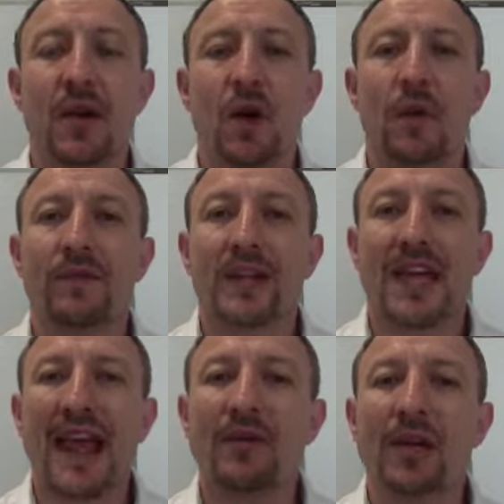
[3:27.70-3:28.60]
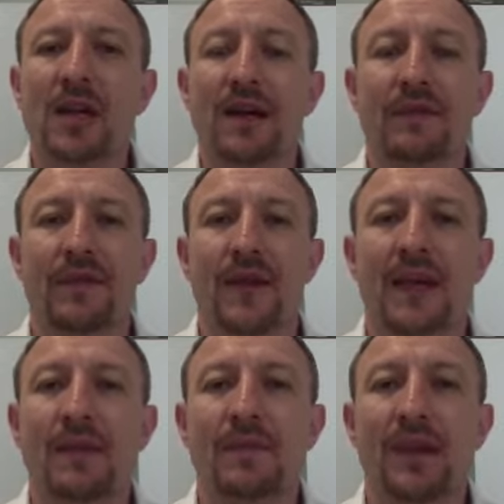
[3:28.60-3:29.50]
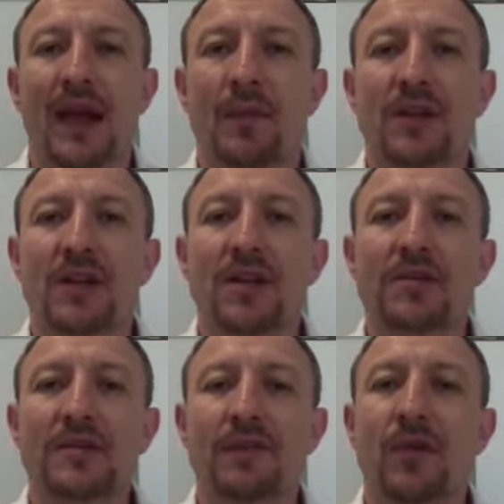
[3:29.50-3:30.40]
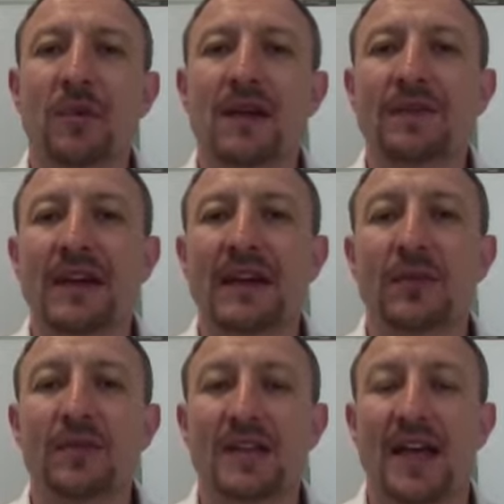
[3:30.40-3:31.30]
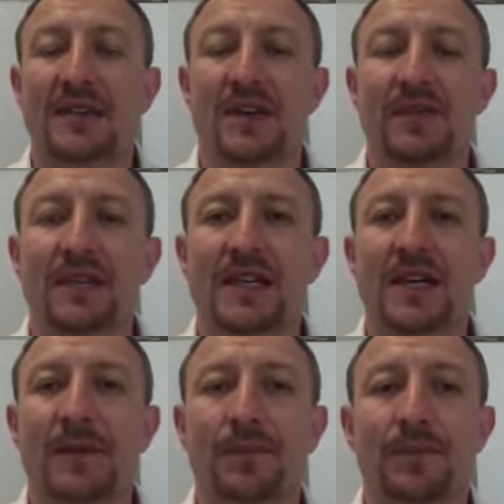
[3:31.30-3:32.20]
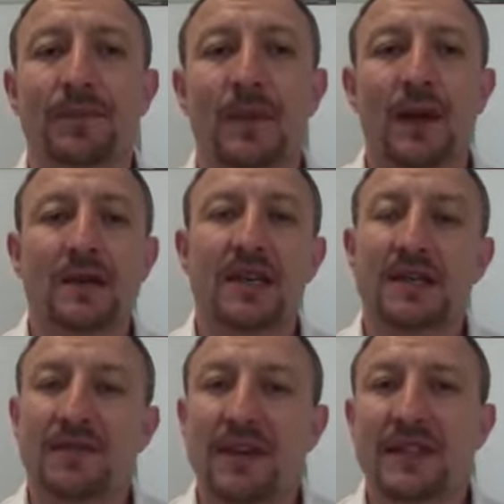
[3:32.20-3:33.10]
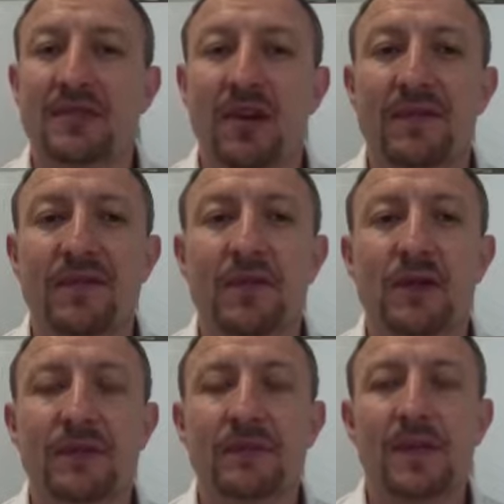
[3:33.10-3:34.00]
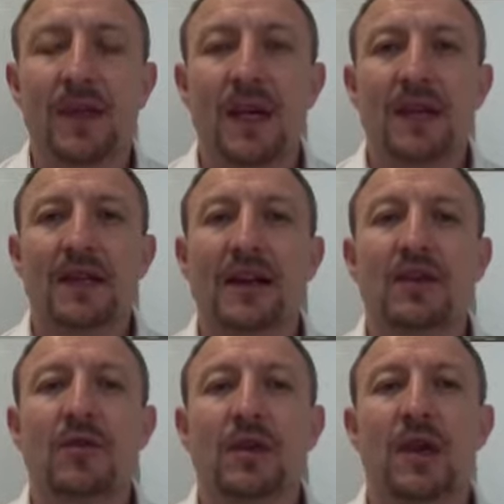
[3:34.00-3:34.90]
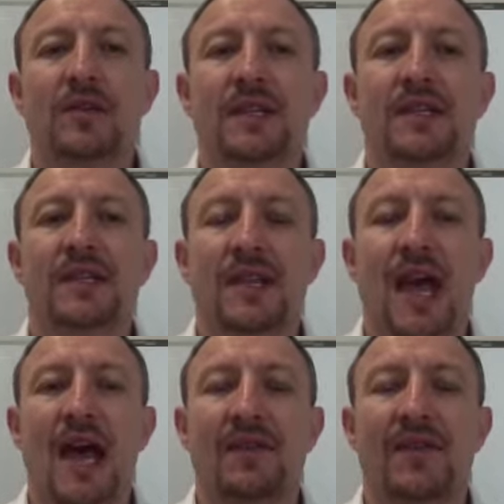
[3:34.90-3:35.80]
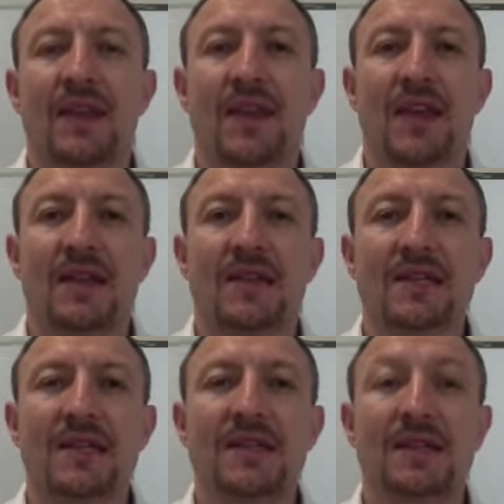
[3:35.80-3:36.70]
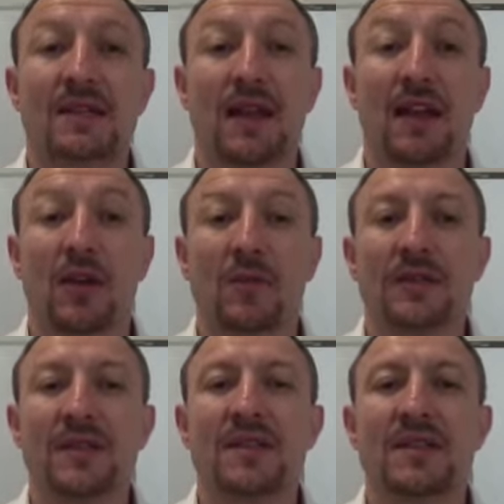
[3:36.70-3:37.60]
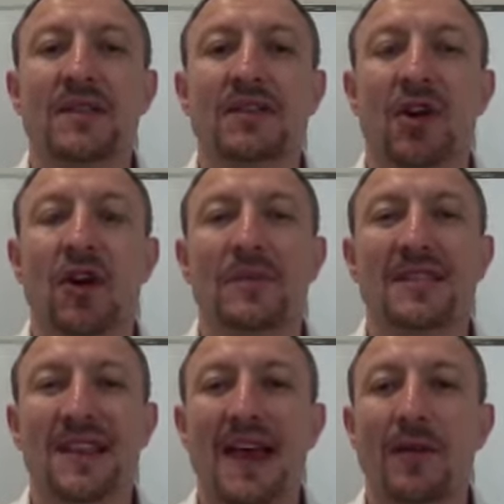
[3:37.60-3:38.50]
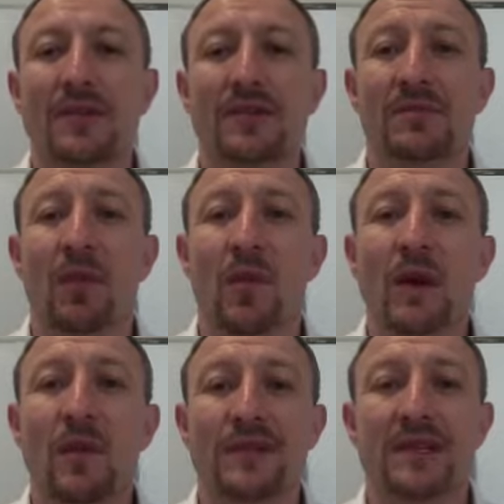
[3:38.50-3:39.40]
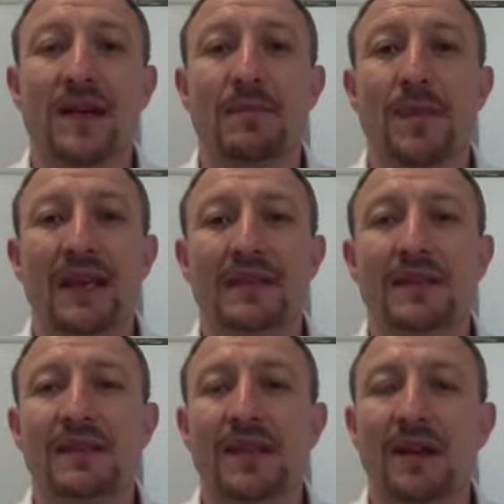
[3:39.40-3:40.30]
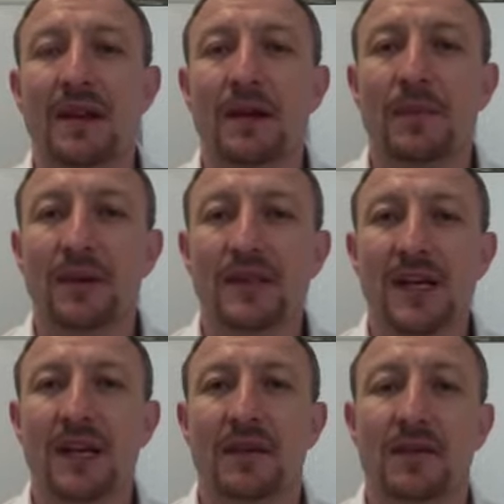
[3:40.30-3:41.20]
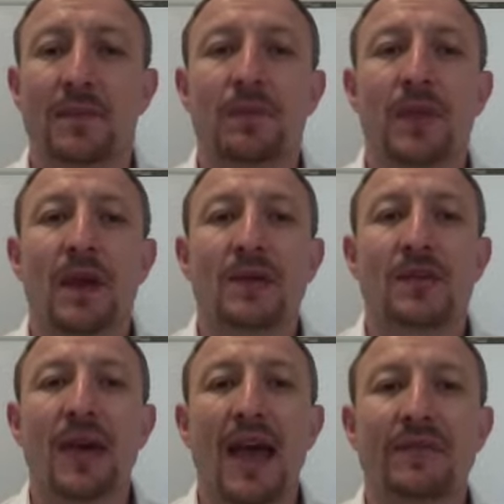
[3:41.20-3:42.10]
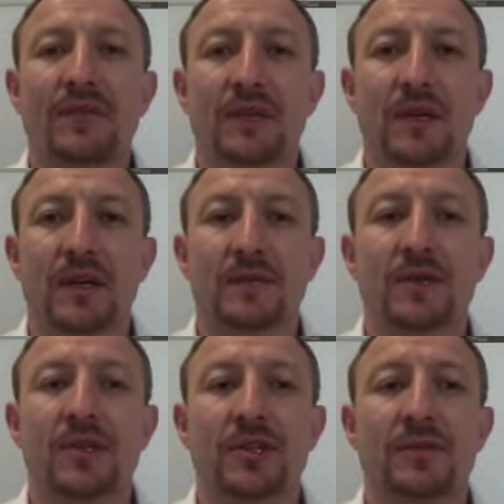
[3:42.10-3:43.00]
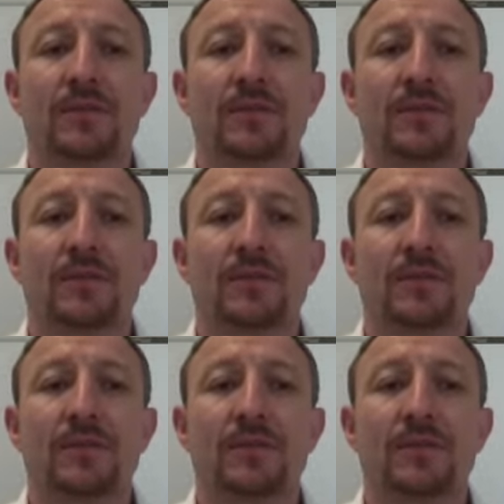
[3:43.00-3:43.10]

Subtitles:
We've got to calculate v, and we're going to use the formula v equals s over t. So that's fairly straightforward. Now you will notice that the distance is in kilometres and the time is in hours, but we want it in meters per second. So we have to do a conversion.